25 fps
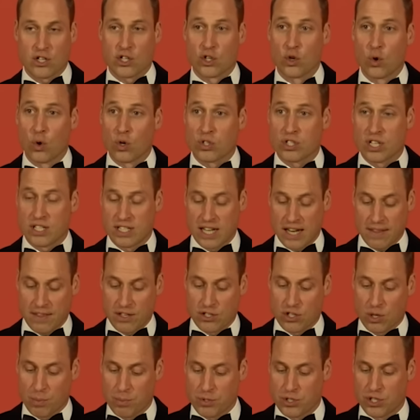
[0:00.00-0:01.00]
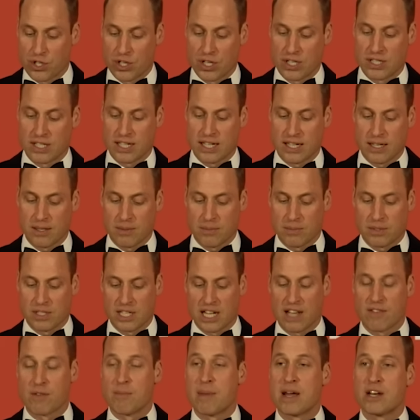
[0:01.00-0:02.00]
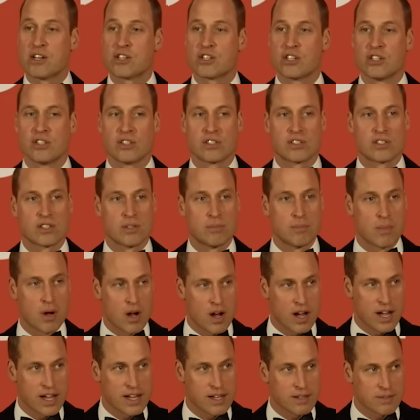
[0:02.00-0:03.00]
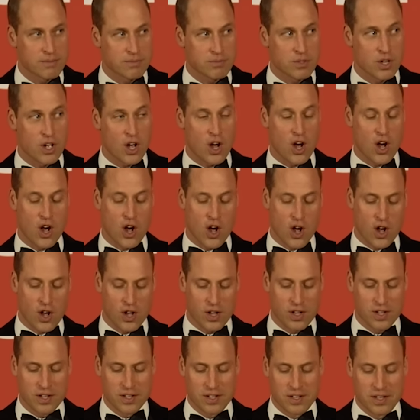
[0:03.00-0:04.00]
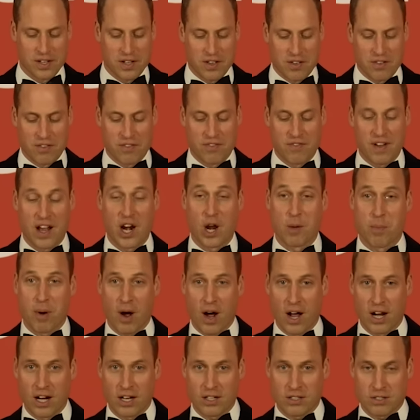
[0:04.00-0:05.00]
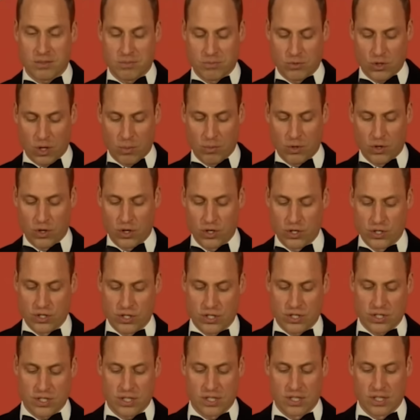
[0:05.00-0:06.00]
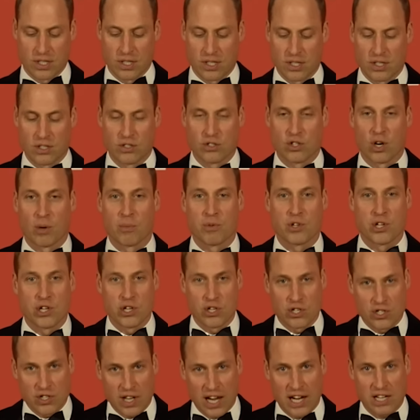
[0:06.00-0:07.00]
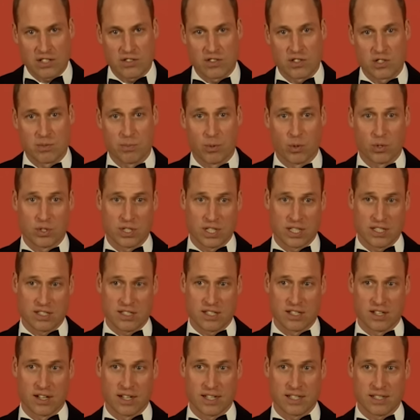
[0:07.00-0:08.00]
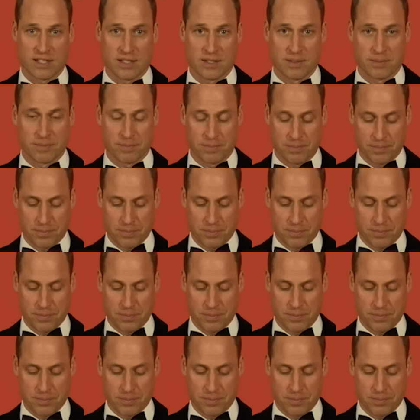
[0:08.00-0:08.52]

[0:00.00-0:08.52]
I should also take this opportunity to give a mention to our fellow pilot, Tom Cruise. Tom, huge thanks for supporting us tonight.